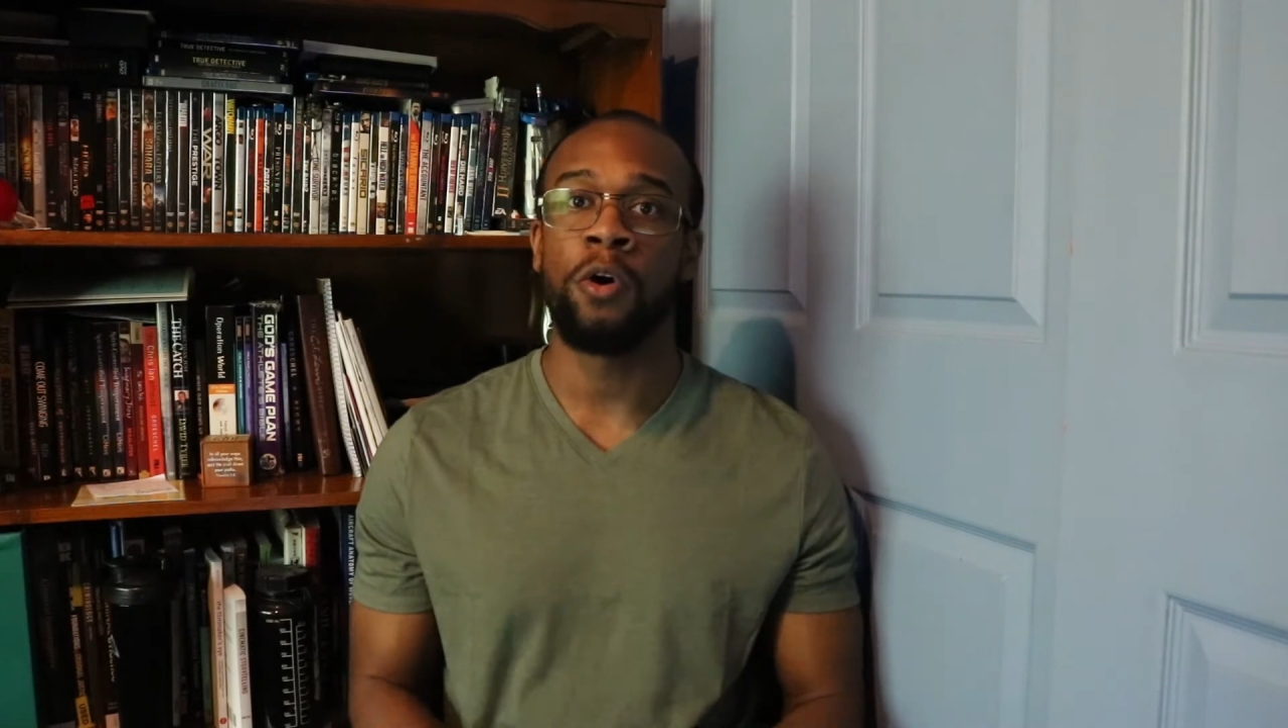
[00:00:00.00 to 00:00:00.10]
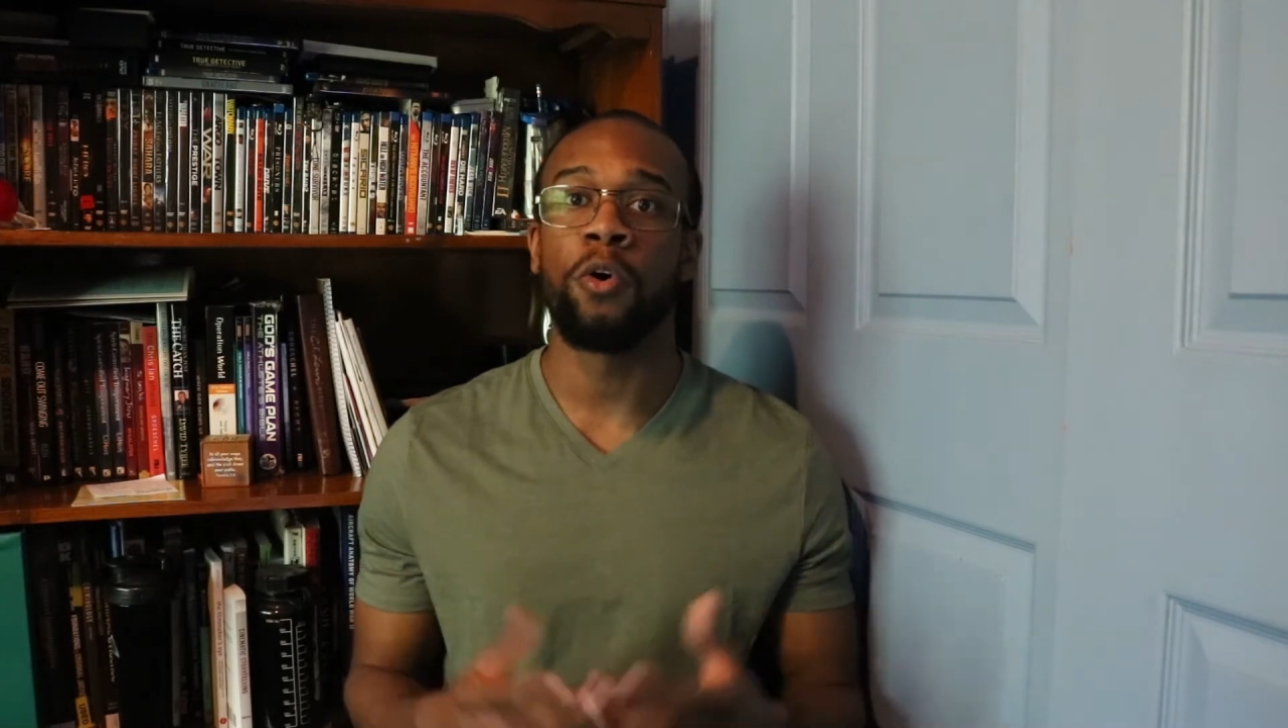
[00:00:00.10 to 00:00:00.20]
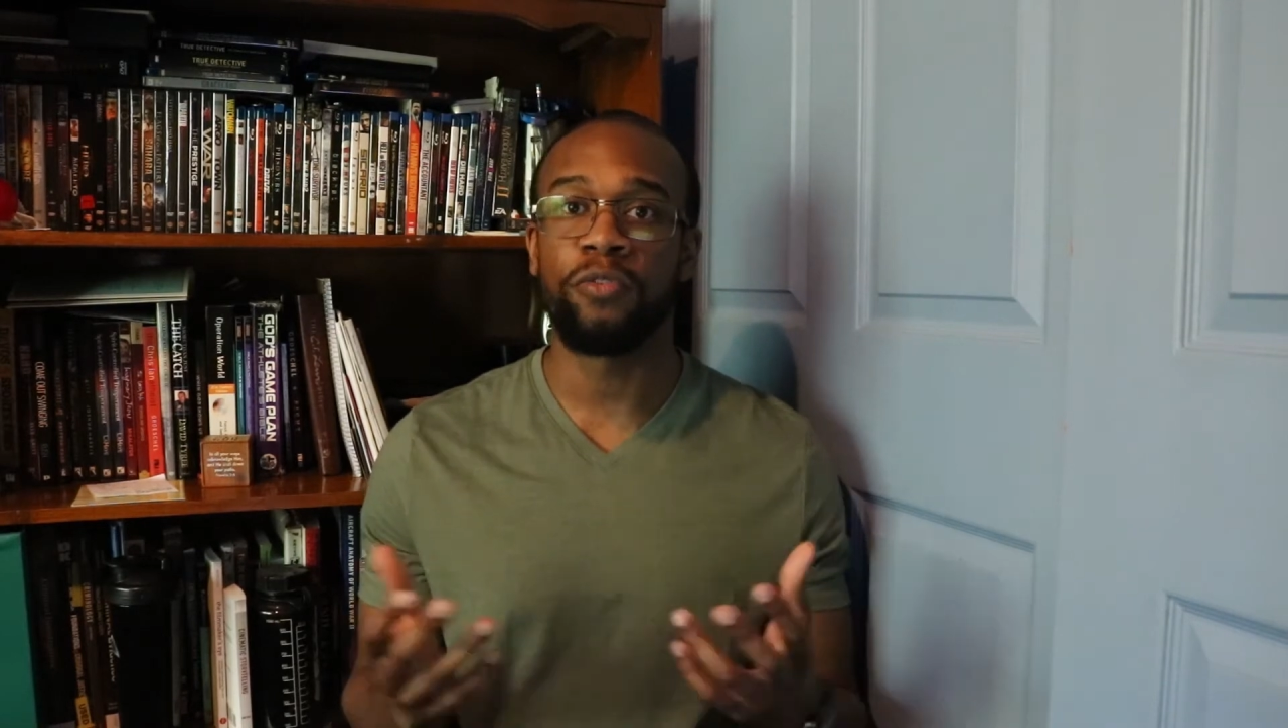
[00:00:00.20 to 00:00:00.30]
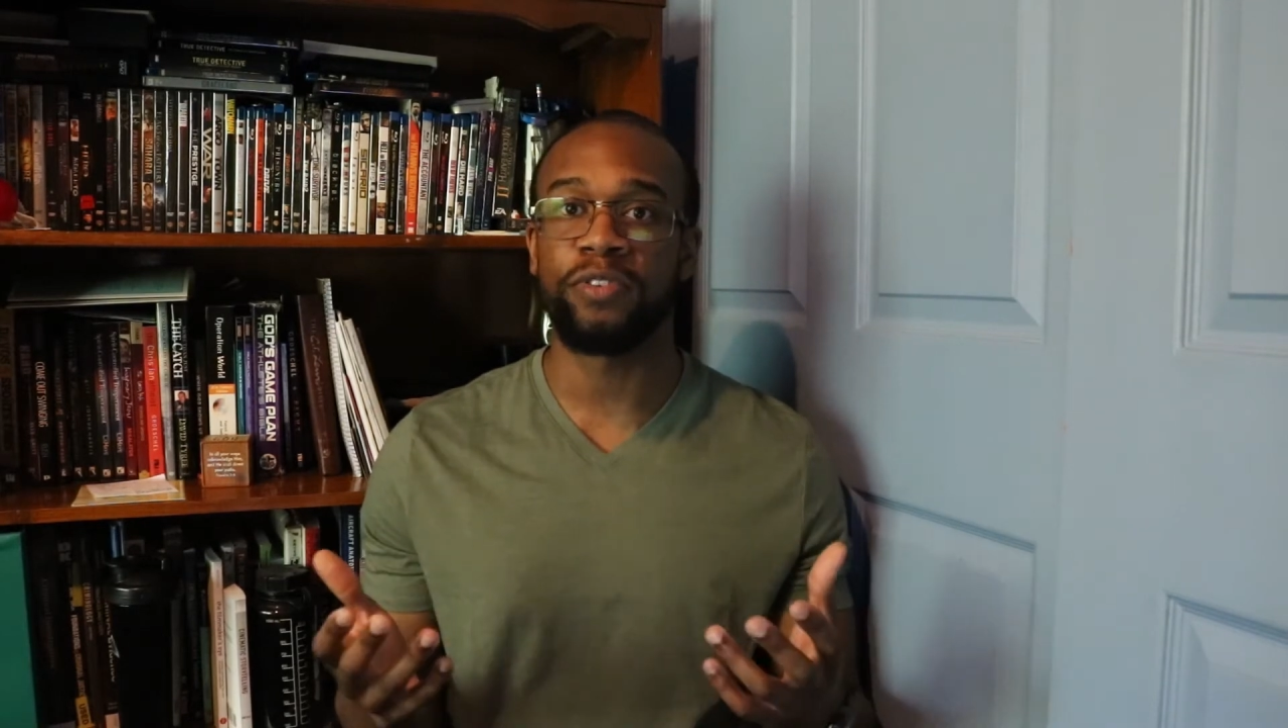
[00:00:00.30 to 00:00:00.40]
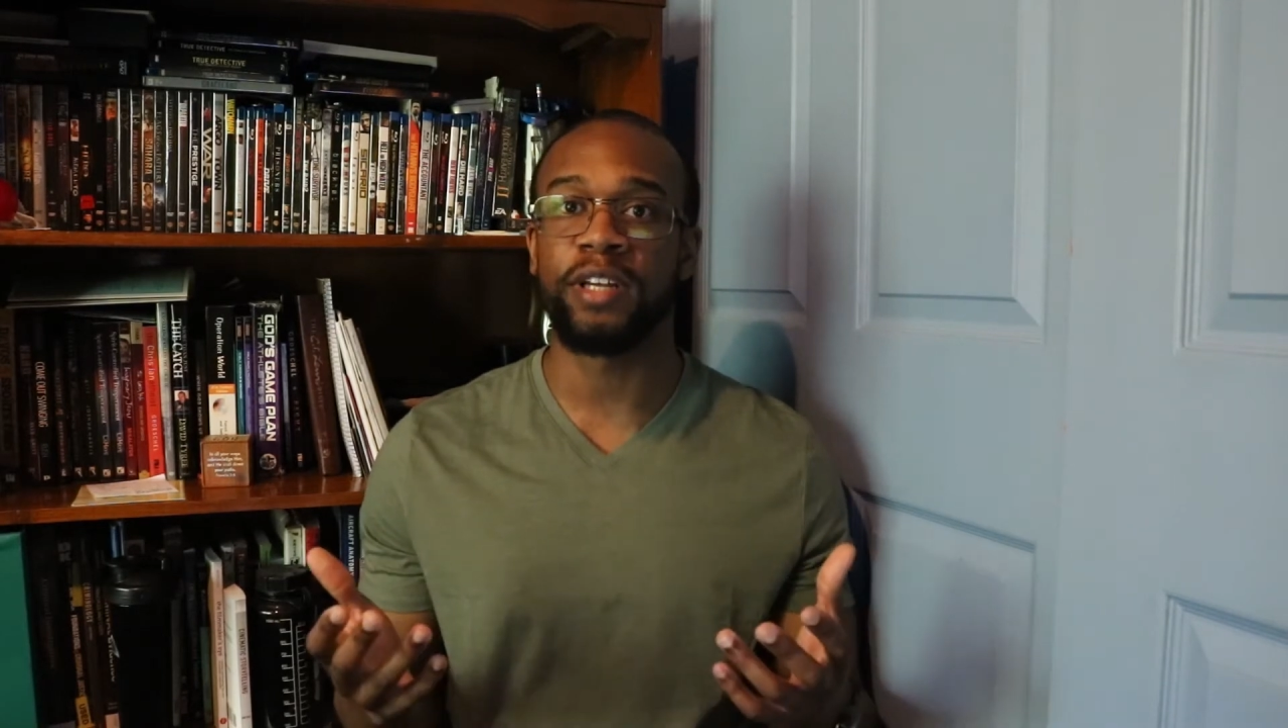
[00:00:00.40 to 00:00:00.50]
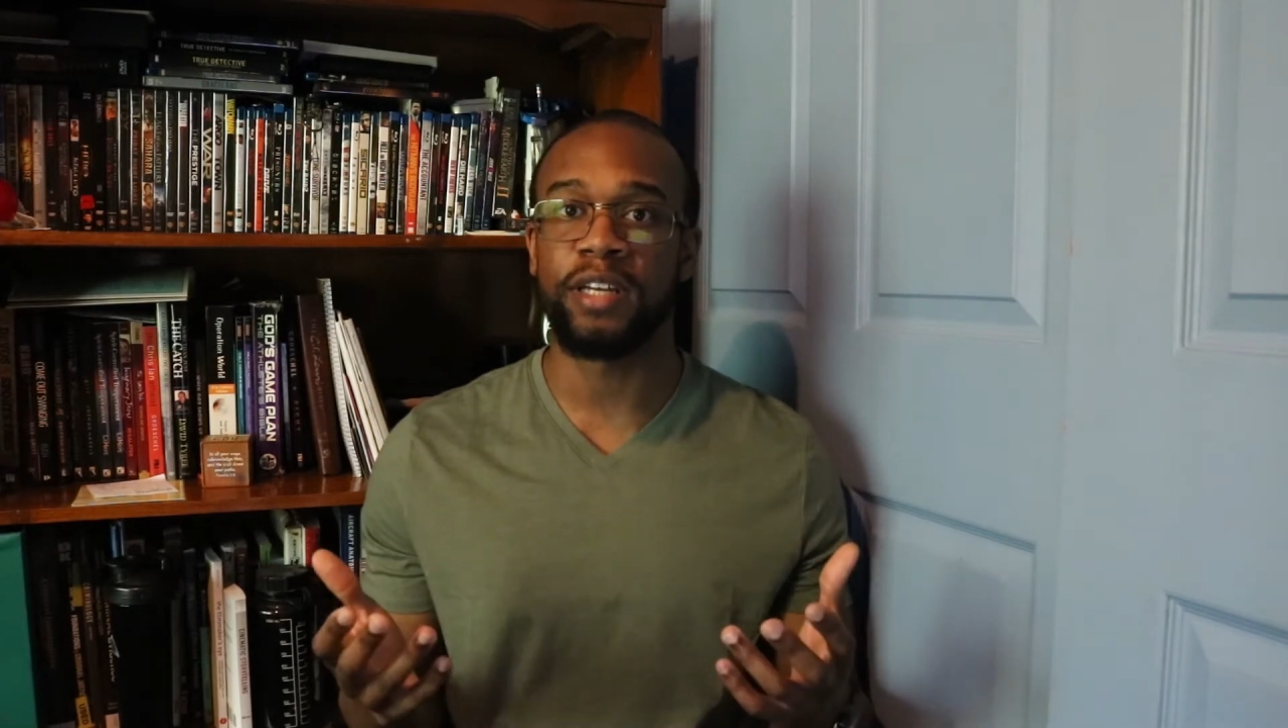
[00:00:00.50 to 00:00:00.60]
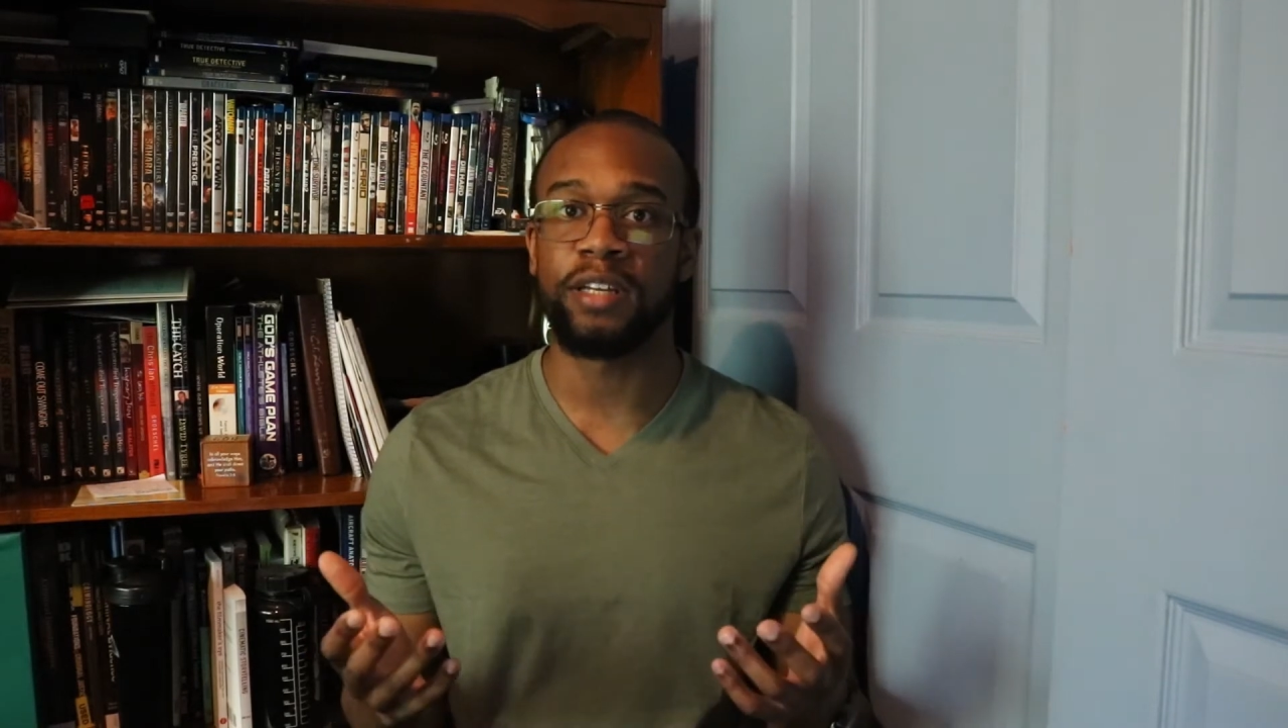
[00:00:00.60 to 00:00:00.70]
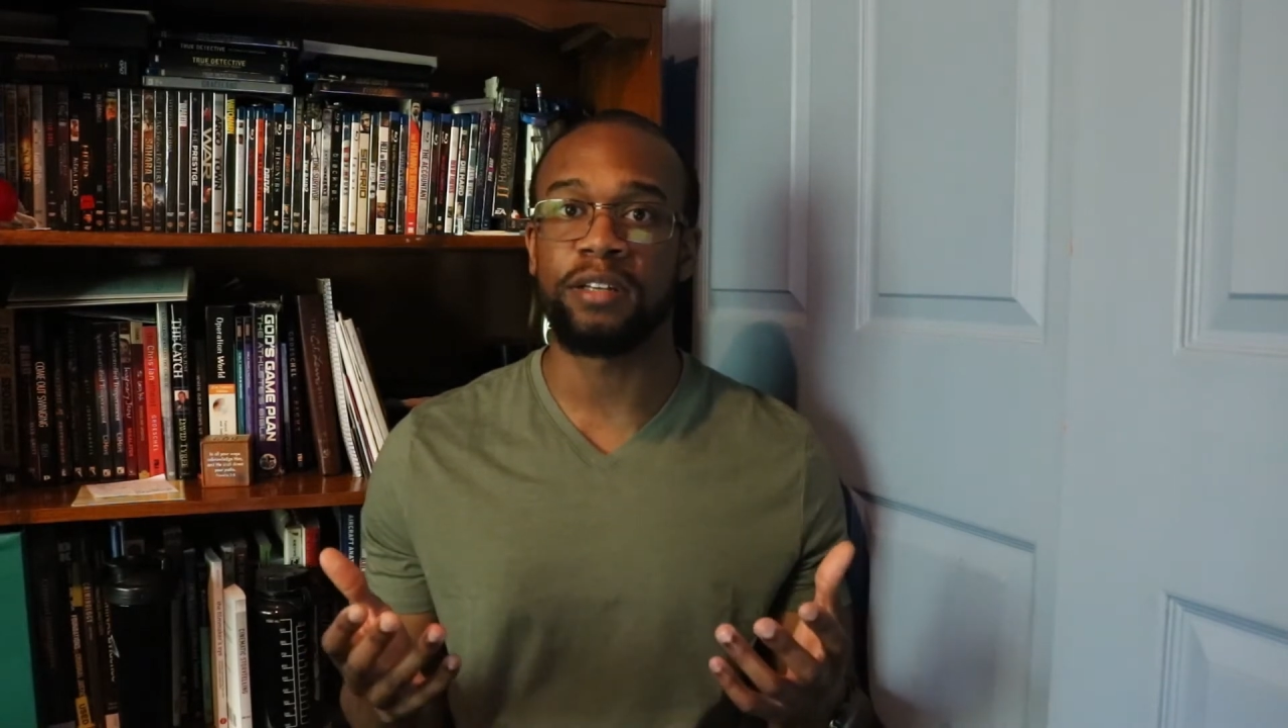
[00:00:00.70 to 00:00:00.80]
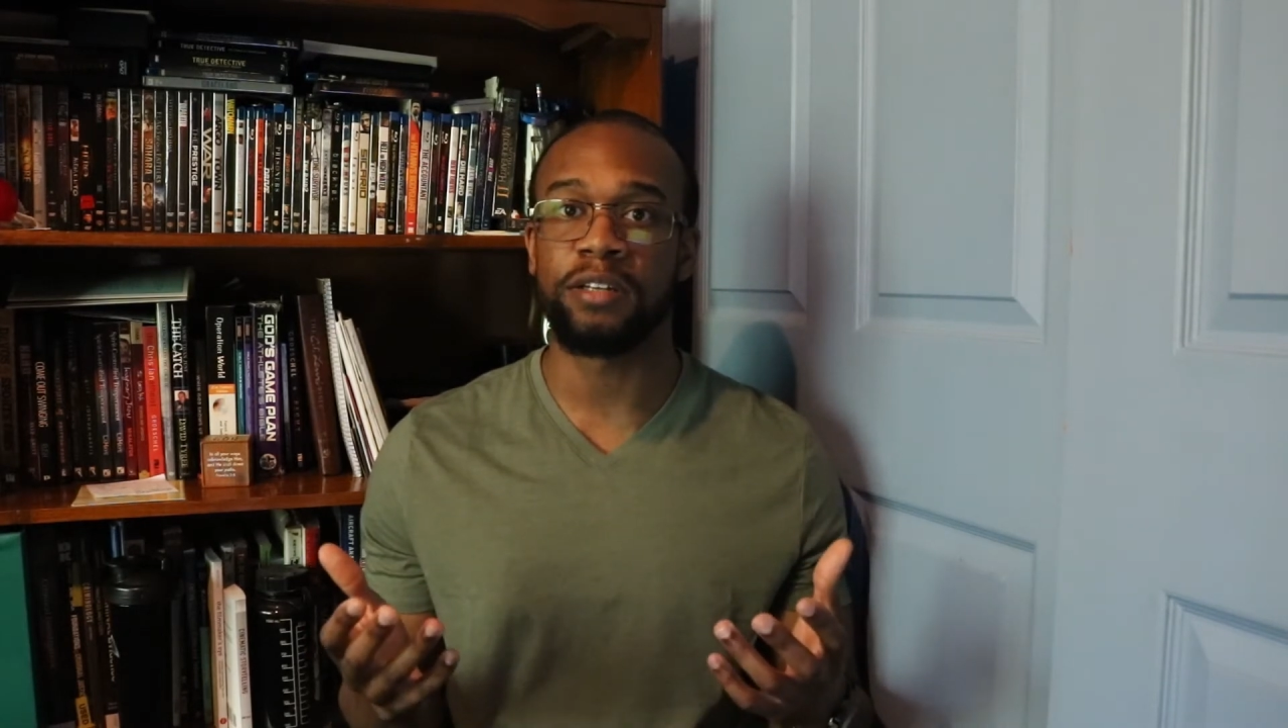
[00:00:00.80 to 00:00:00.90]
hopefully